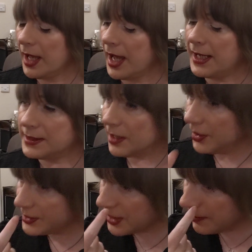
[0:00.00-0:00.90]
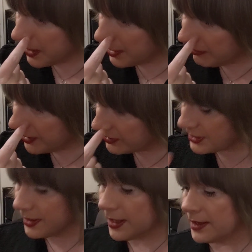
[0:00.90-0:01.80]
And it's got the same kind of feel
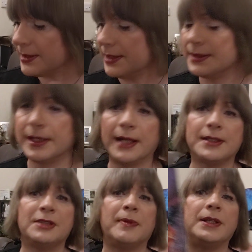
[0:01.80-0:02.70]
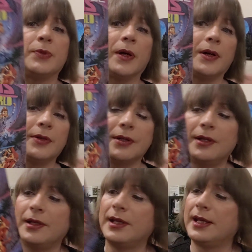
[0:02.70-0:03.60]
to that. It's Titans Beast World.
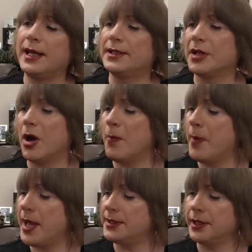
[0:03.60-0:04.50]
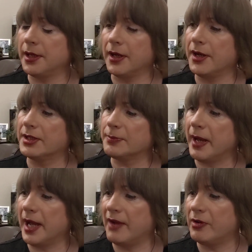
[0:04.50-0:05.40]
It's got amazing art
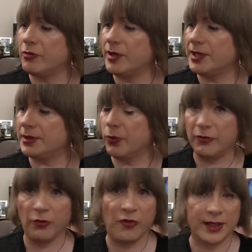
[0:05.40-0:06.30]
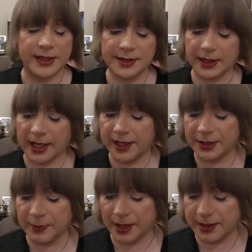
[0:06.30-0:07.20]
by Ivan Reis with fantastic
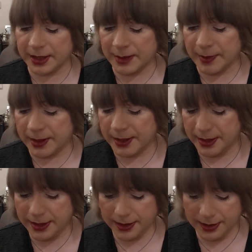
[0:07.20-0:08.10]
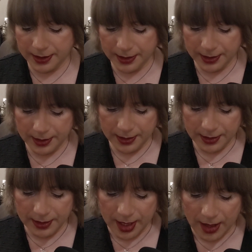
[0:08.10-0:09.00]
inks by Danny Mickey.
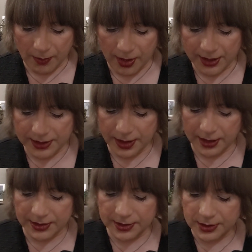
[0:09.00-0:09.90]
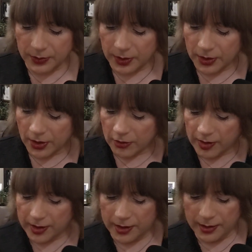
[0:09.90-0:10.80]
And Brad Anderson's doing the
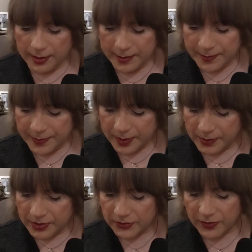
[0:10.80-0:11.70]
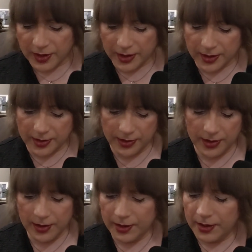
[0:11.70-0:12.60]
colouring. Let me just find
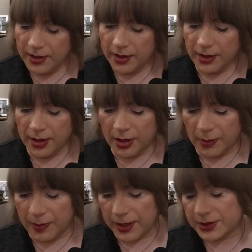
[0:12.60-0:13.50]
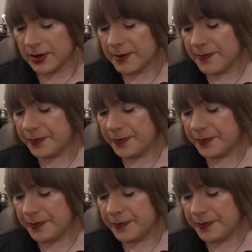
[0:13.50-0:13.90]
a good page. So it